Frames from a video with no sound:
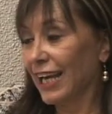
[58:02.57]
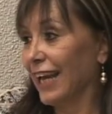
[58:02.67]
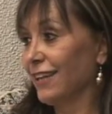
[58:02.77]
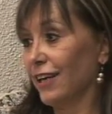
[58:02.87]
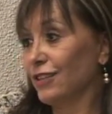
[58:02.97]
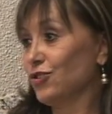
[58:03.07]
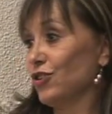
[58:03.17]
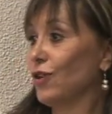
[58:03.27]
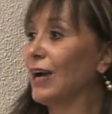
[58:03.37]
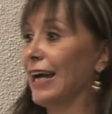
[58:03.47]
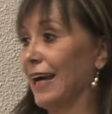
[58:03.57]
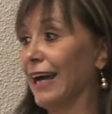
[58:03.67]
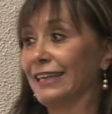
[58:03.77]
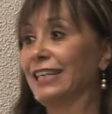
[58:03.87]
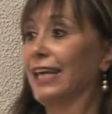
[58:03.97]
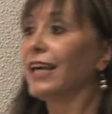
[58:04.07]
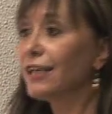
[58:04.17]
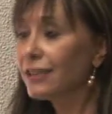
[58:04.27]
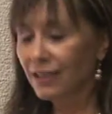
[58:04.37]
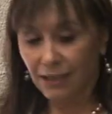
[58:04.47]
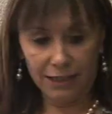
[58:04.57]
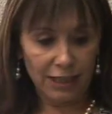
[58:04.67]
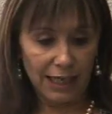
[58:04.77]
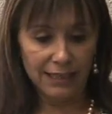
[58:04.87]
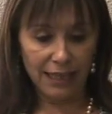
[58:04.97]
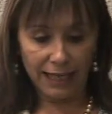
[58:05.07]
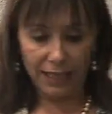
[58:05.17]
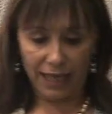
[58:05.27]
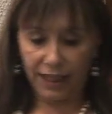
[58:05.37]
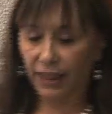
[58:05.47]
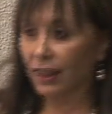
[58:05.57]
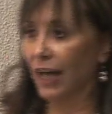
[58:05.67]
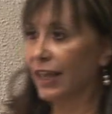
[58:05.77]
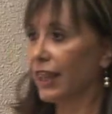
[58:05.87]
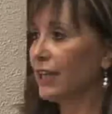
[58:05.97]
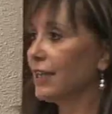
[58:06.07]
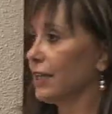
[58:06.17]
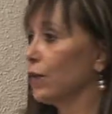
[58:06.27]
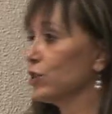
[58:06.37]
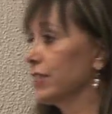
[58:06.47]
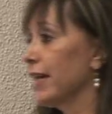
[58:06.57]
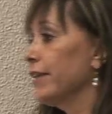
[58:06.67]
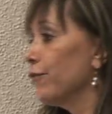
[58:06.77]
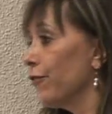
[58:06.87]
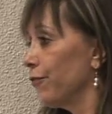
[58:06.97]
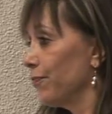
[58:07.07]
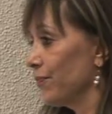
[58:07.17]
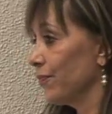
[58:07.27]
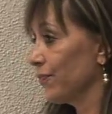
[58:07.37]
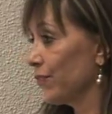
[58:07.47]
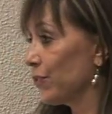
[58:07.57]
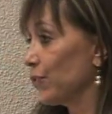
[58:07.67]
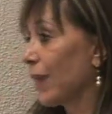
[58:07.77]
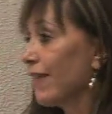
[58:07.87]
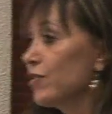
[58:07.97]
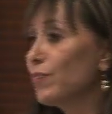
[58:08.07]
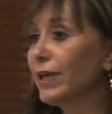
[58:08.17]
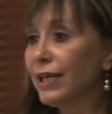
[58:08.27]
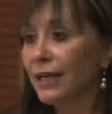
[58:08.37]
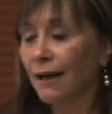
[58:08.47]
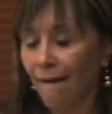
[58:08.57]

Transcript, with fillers: and, and you know, at the end, I, I, I, I think that he was tired to having me,